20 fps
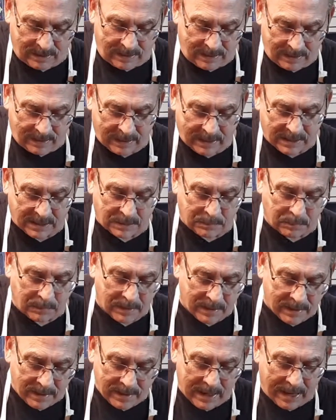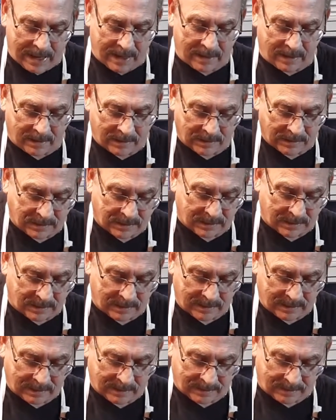it has bananas,
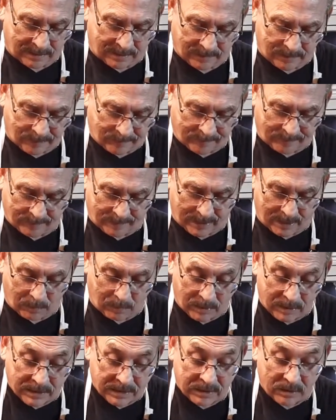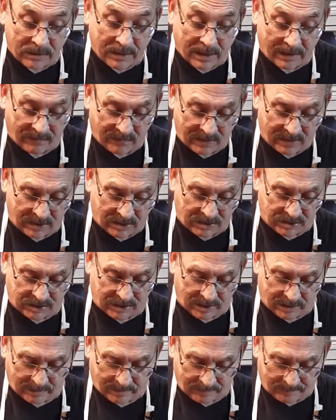and we're still not finished
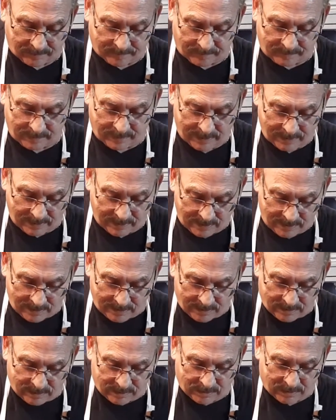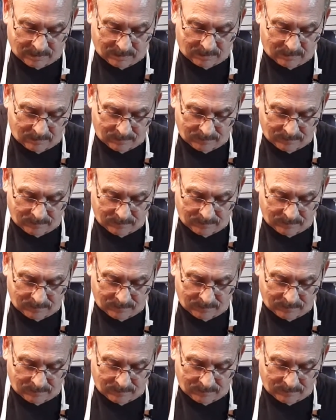yet. So